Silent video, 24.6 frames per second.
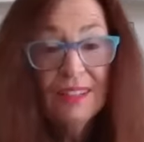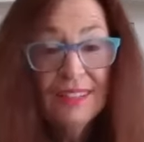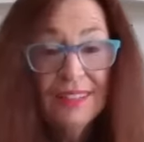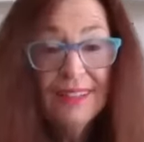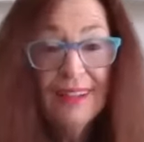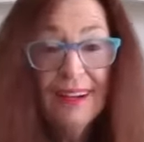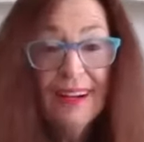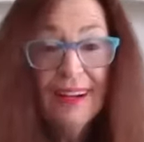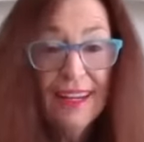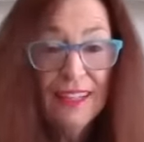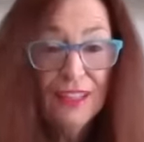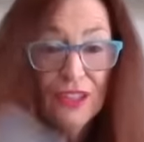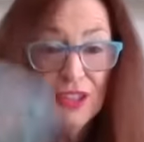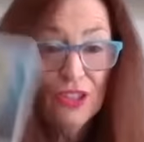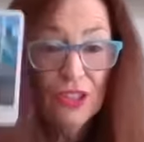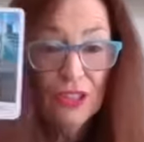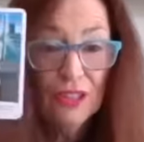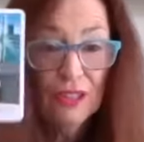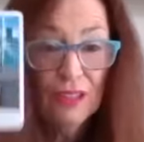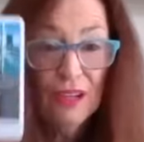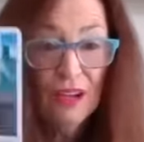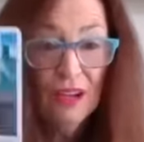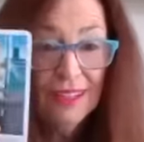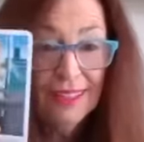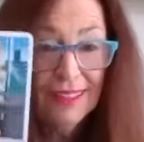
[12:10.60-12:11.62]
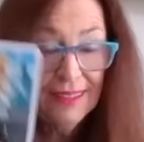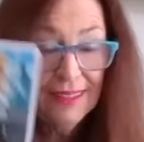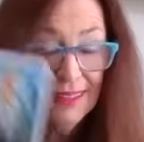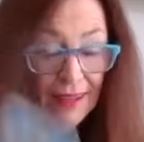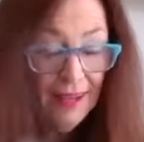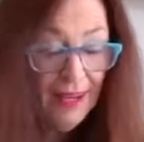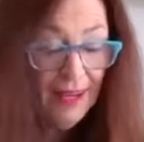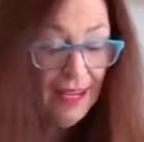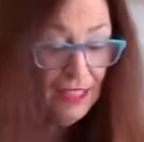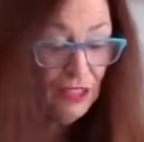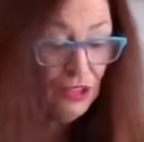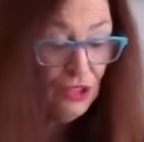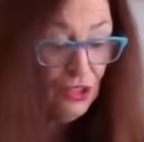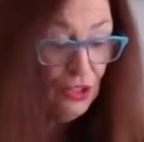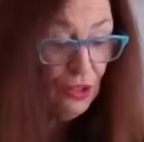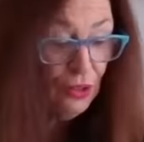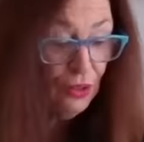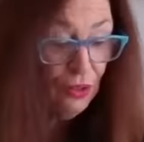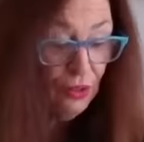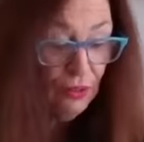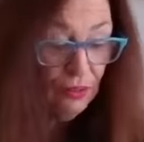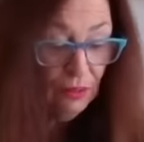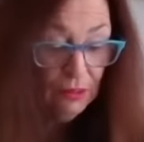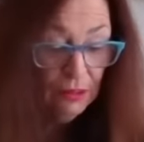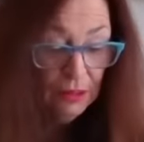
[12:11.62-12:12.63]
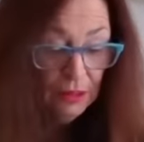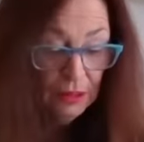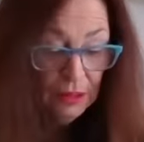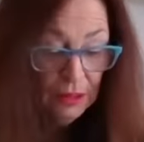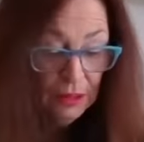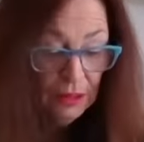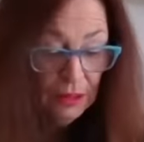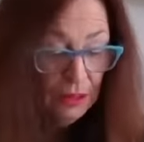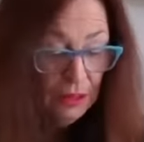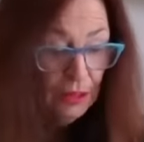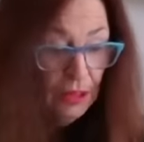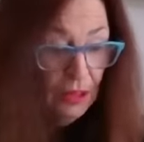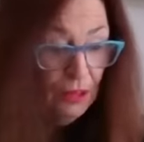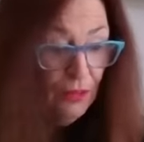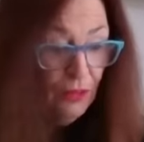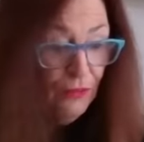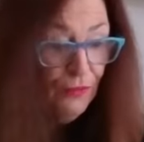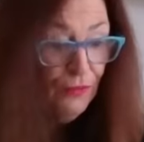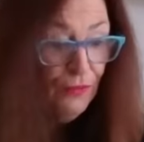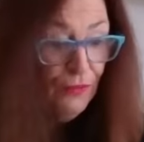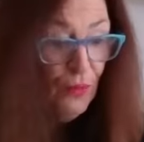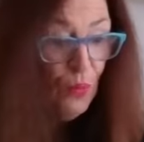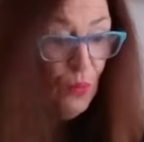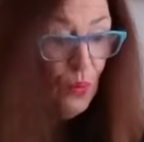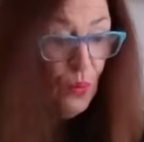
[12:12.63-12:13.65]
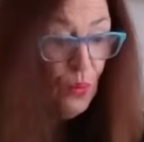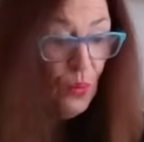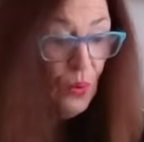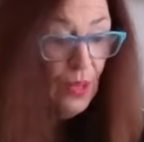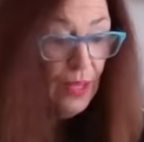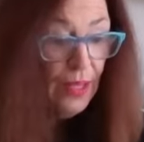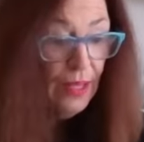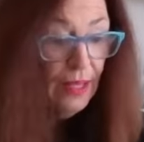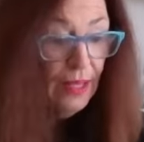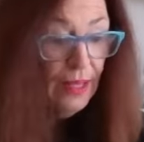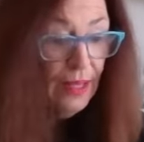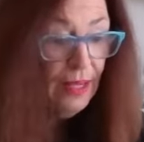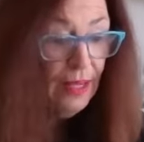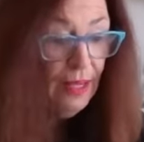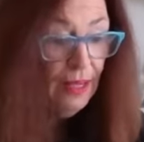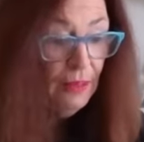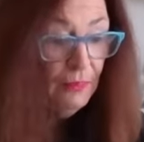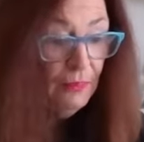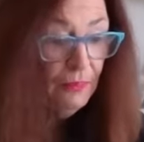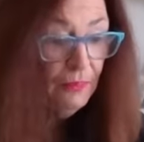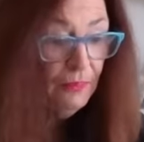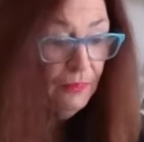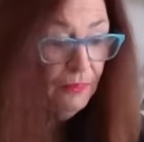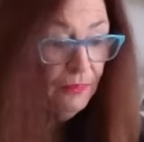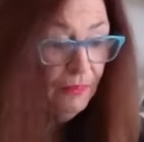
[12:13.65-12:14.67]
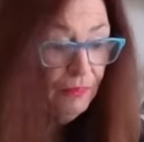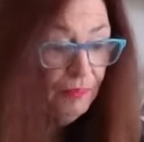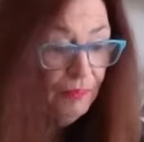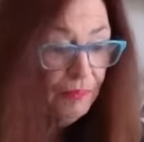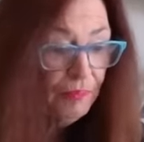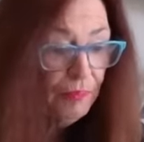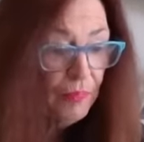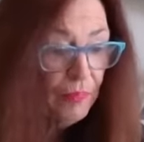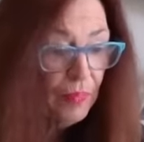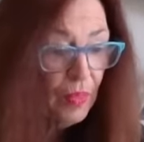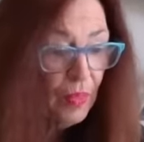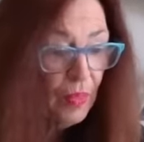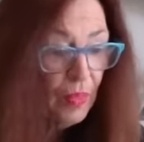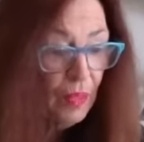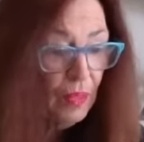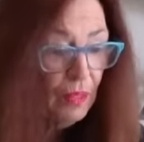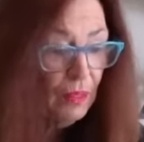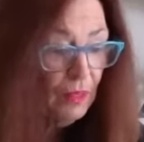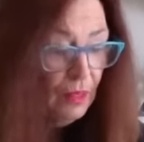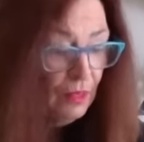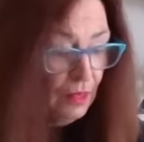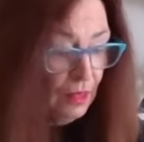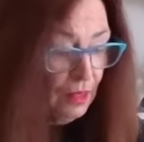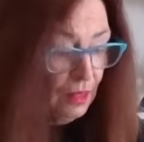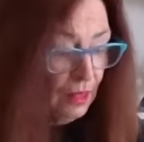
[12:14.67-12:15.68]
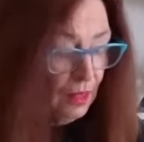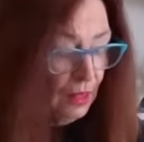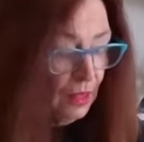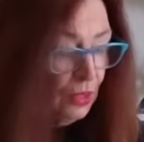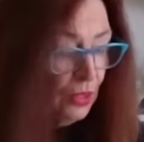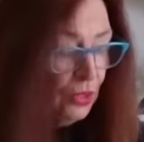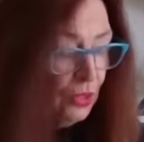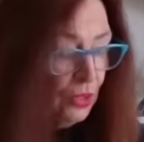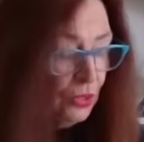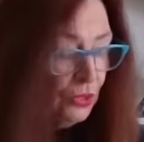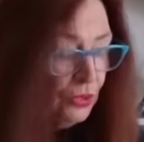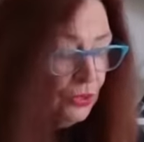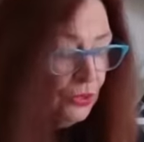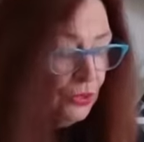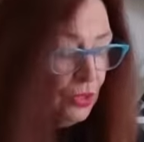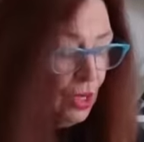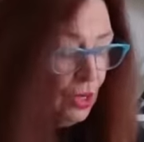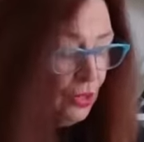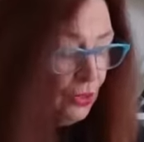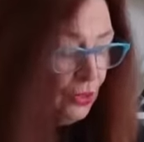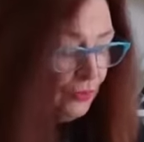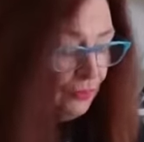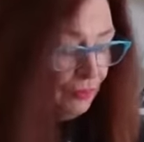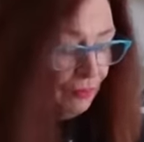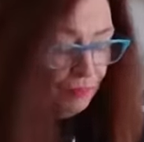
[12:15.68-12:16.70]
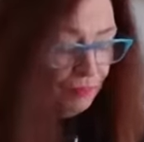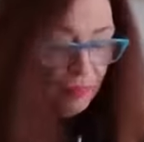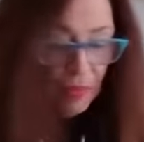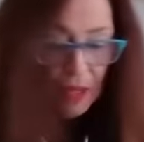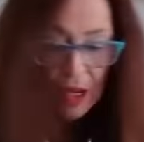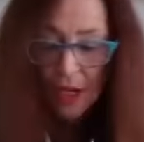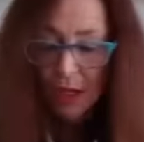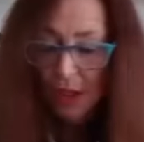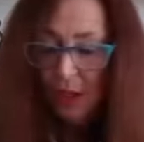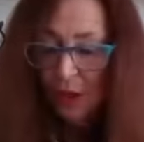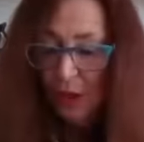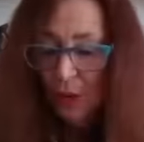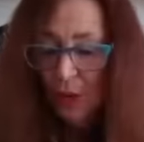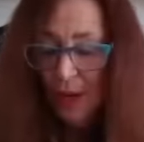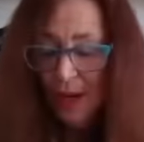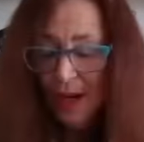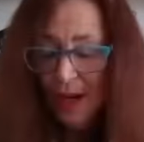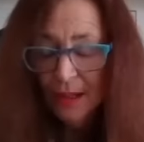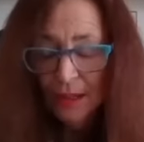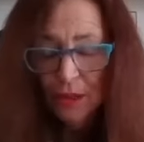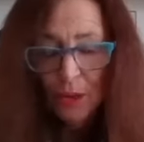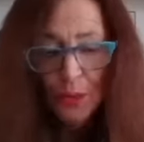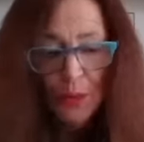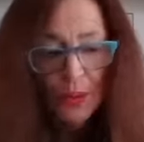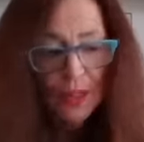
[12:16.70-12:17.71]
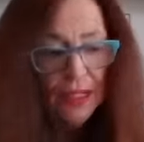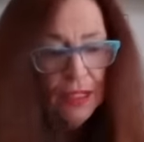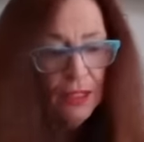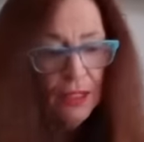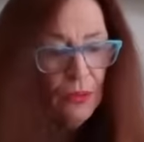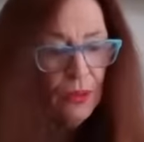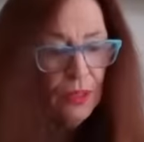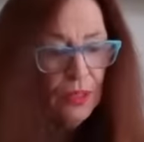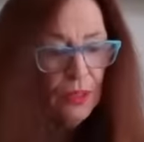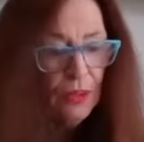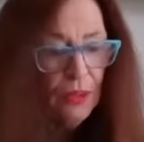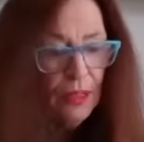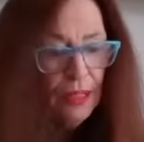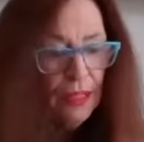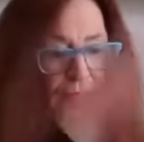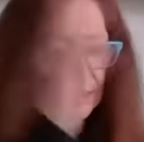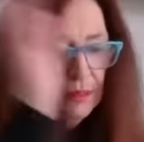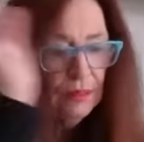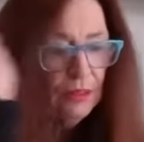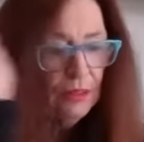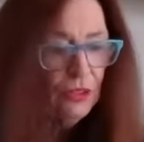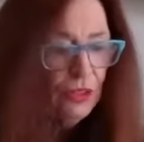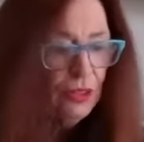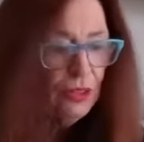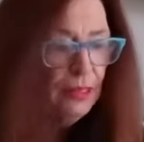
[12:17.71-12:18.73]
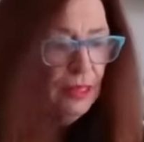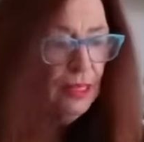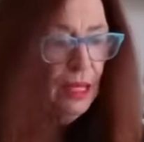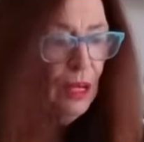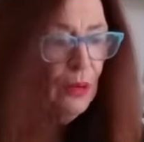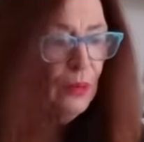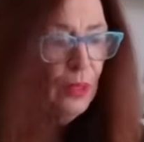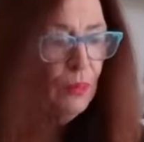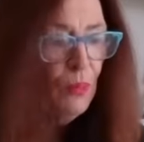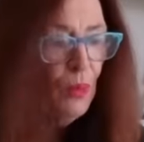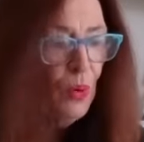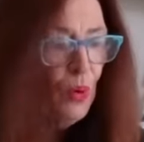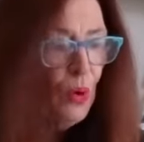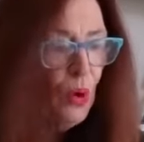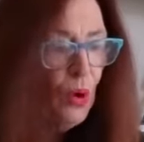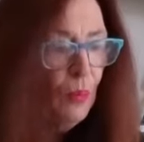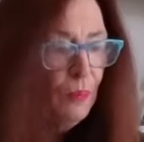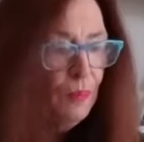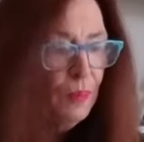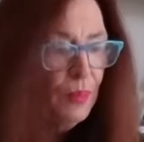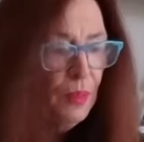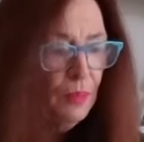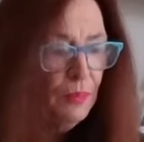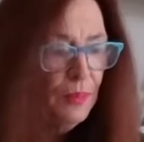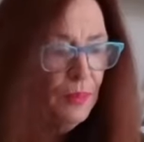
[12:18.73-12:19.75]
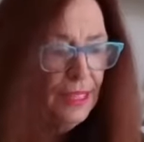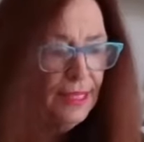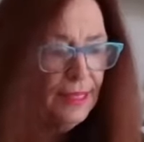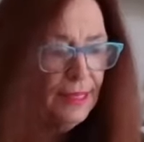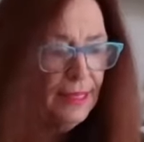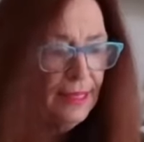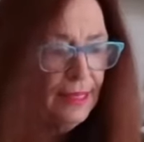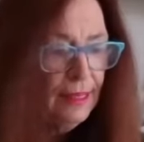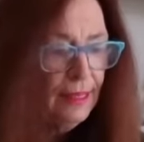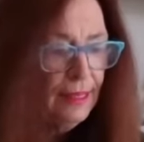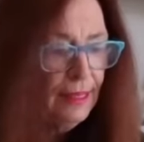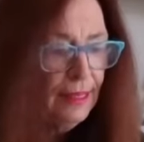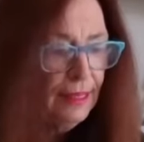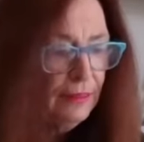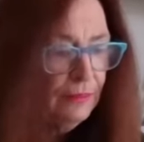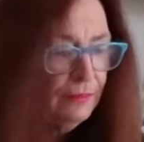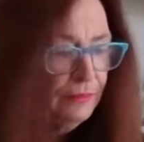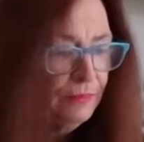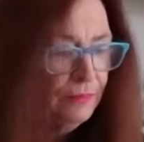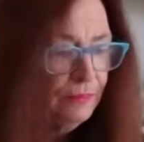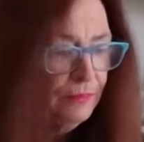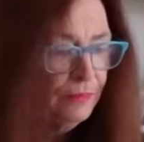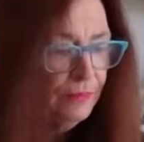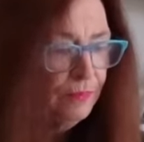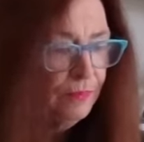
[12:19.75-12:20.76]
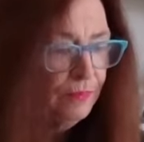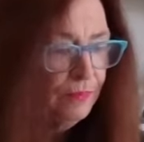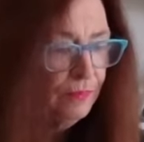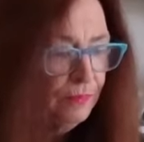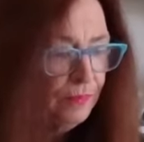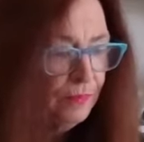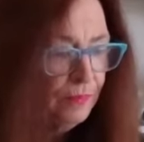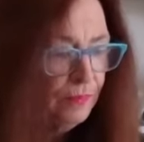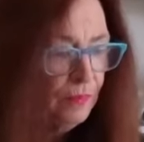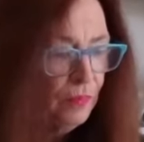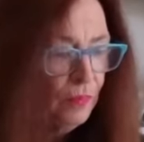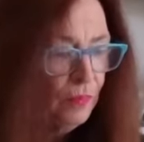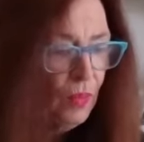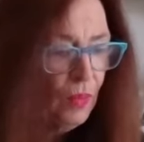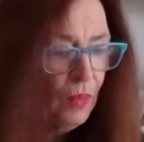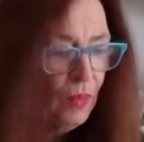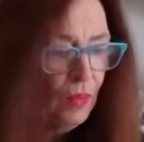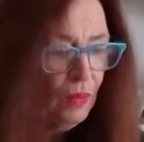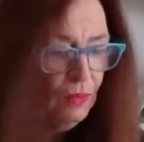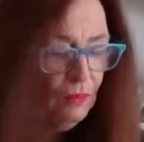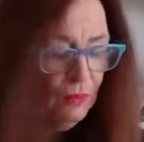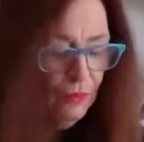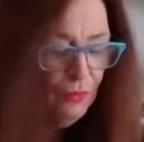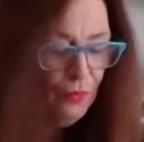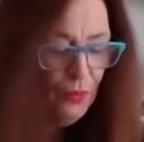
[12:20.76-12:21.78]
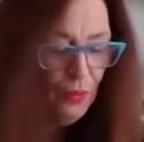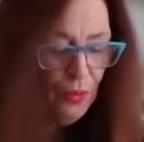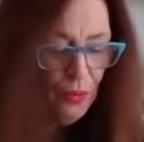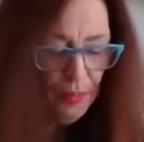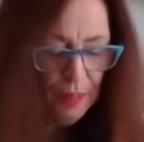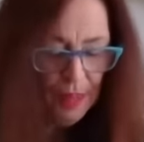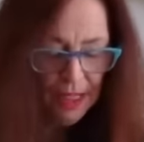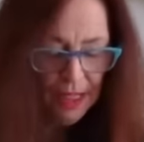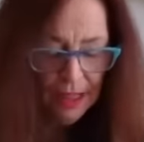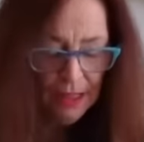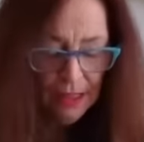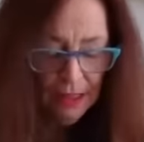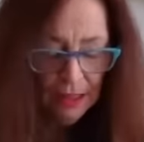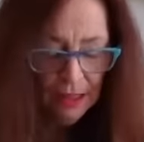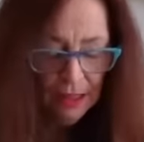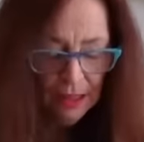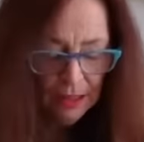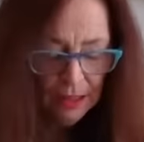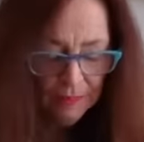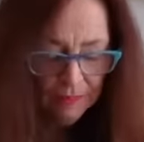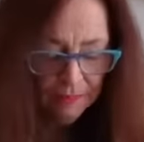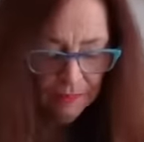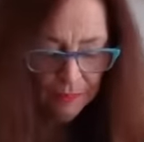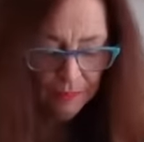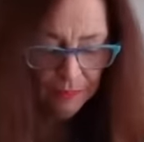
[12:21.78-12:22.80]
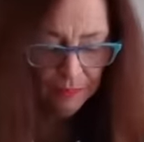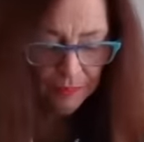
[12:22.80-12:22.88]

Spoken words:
isolation, isolation for him. So looking at 2023, just going more optimistically for a minute,